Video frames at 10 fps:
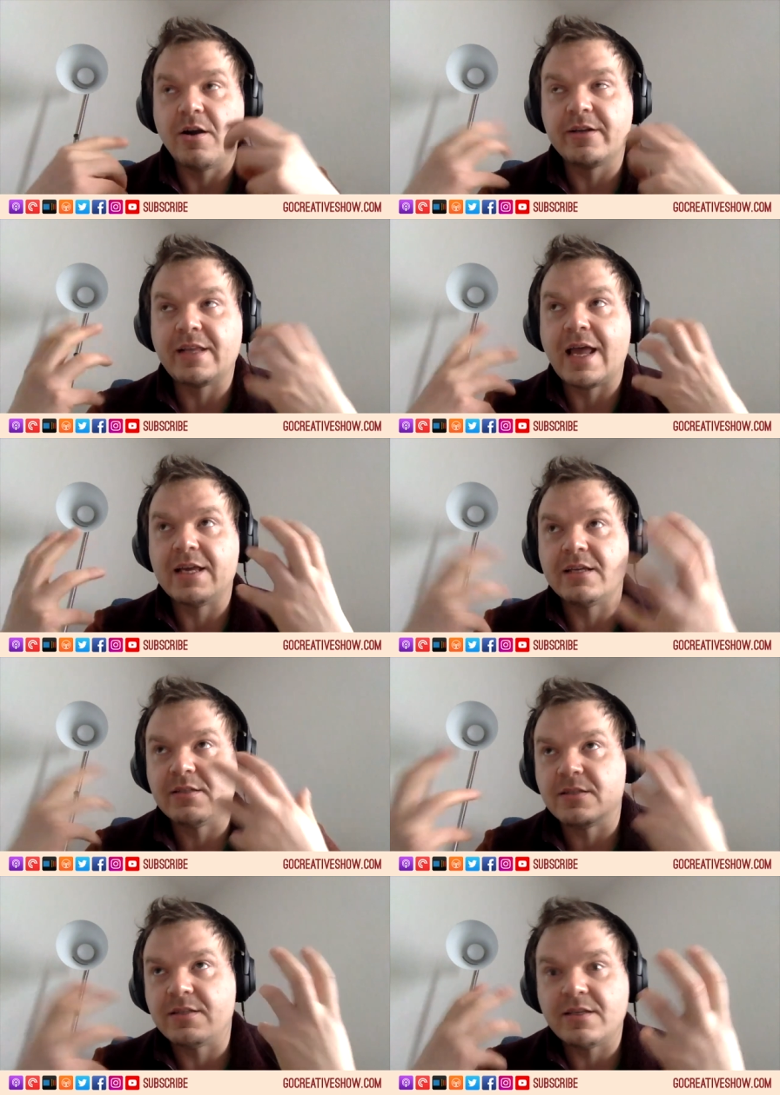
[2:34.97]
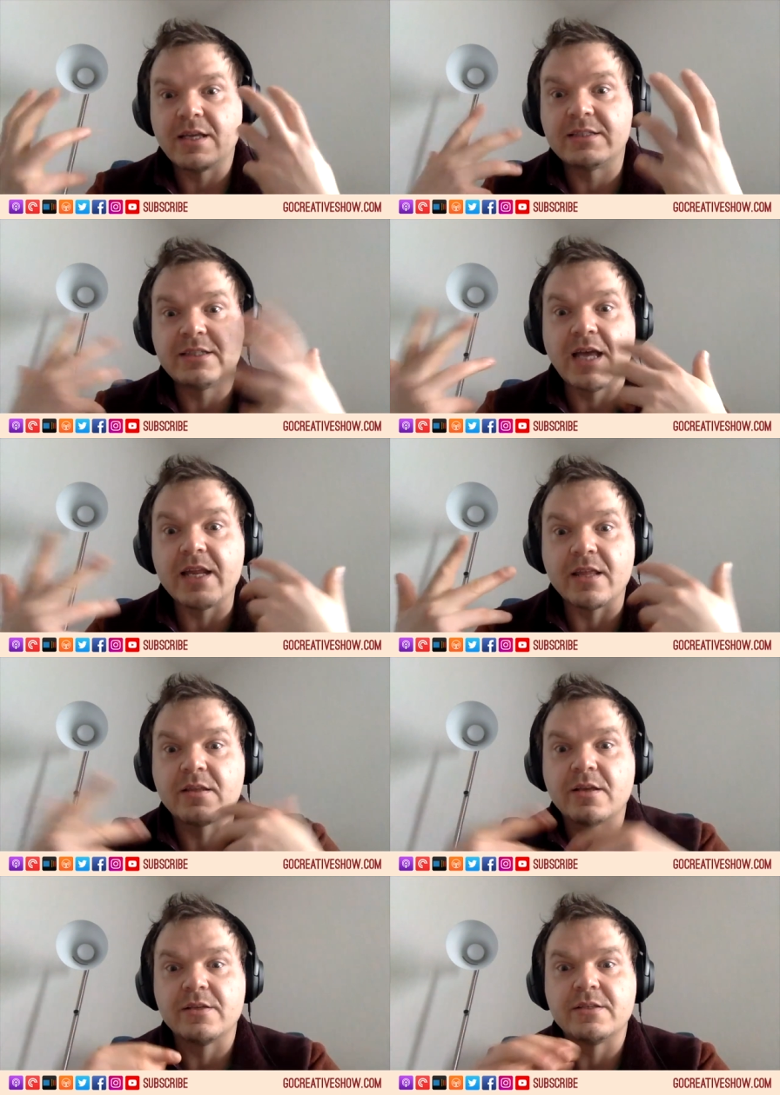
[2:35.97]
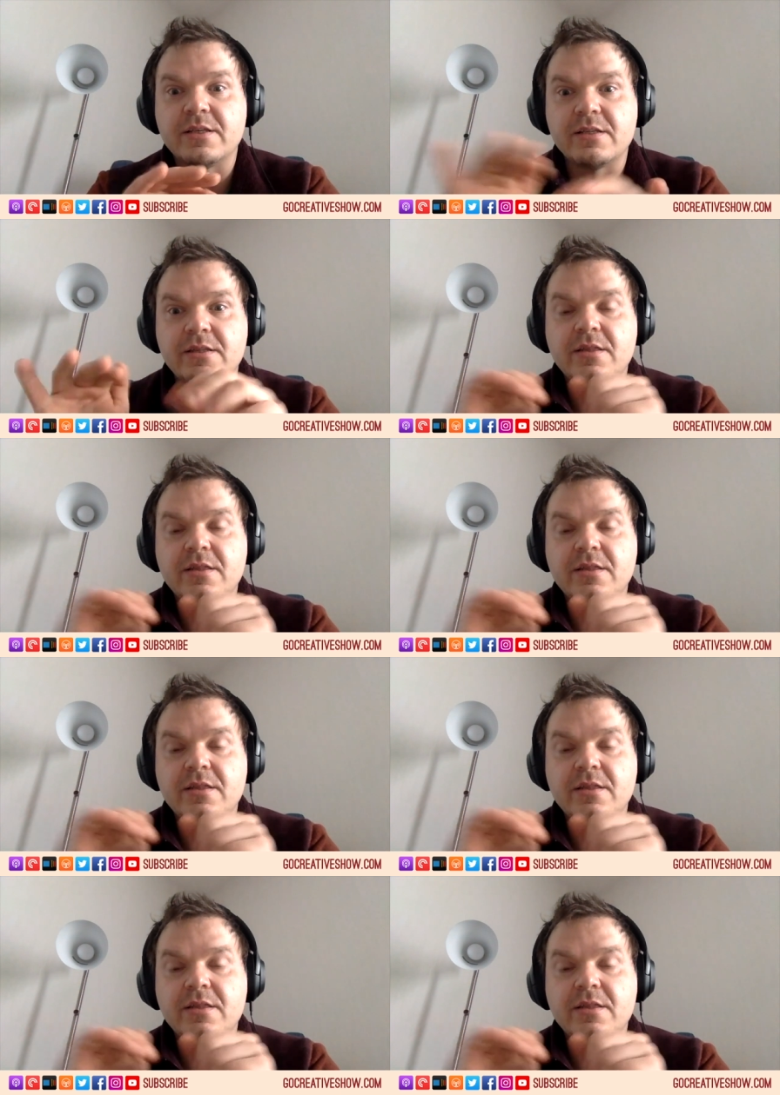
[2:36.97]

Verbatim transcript: aren't as excited because